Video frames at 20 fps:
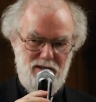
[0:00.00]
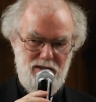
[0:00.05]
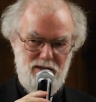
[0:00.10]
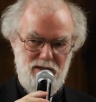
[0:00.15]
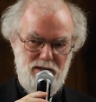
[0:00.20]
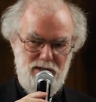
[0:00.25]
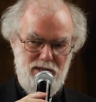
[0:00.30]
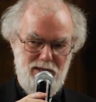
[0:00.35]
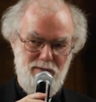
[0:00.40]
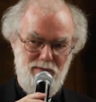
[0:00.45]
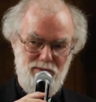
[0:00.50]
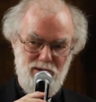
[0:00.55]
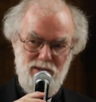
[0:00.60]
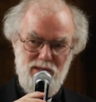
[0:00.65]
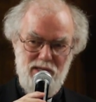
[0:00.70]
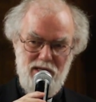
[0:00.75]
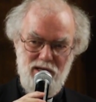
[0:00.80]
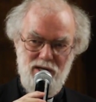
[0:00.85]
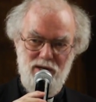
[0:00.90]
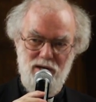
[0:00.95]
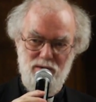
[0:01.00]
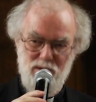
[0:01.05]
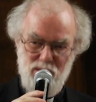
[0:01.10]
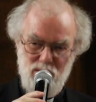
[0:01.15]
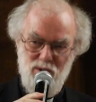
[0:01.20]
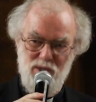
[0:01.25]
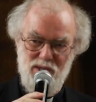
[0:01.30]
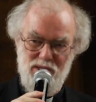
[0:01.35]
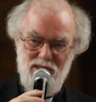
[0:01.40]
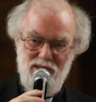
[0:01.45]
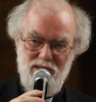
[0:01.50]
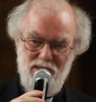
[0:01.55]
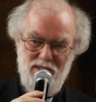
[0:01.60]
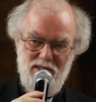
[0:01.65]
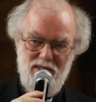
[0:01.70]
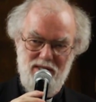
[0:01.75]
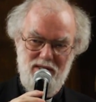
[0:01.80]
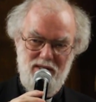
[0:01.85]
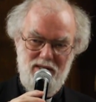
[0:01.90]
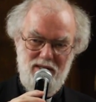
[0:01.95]
to some of those inner
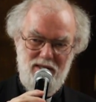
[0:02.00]
resources